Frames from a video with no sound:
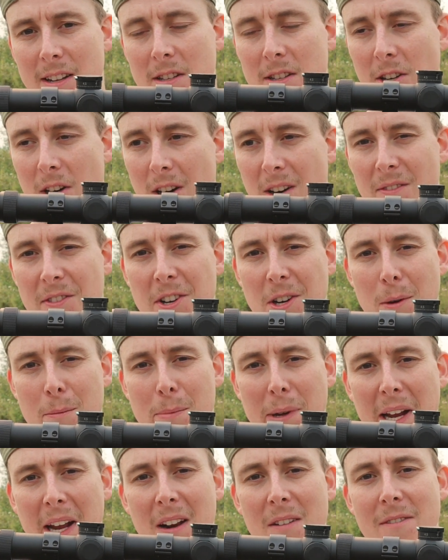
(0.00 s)
They're a
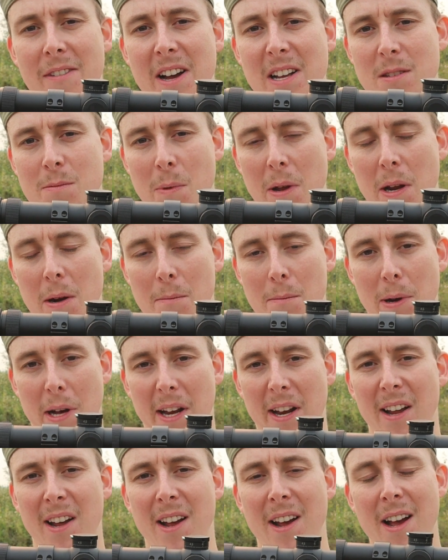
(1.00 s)
big investment,
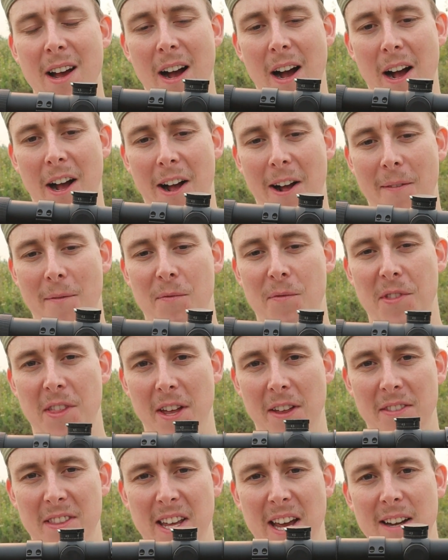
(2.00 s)
but
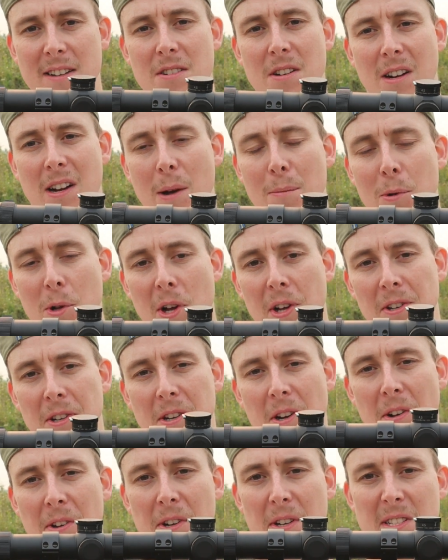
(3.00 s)
the extra couple
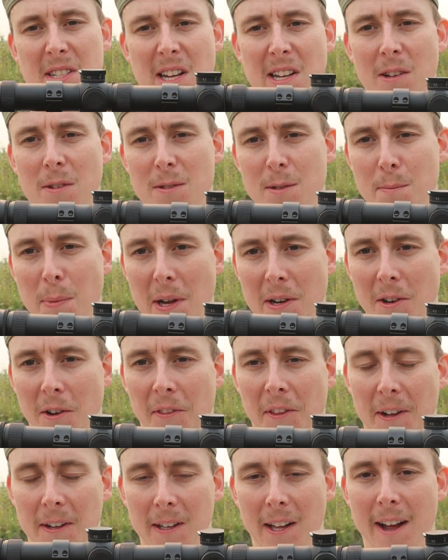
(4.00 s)
$100s that you'll spend
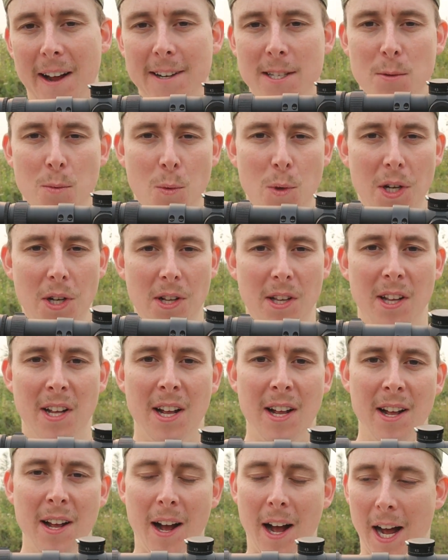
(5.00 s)
on the glass will
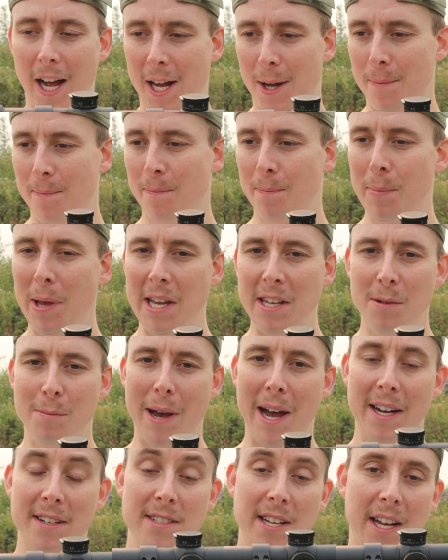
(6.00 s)
pay you
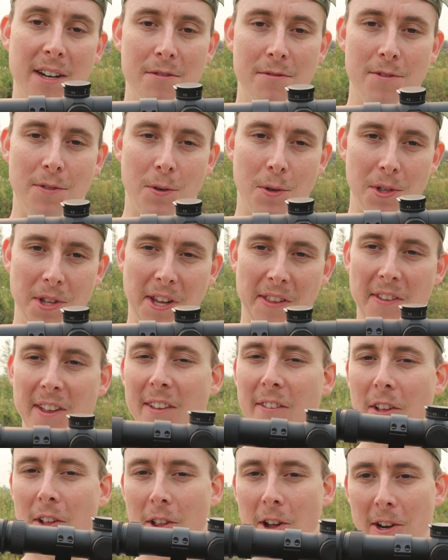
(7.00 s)
back tenfold
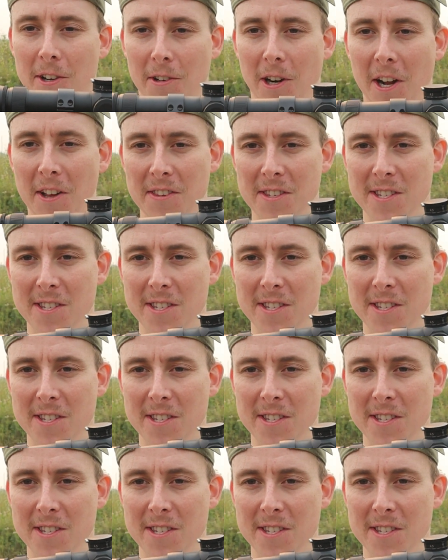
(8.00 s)
in the long run.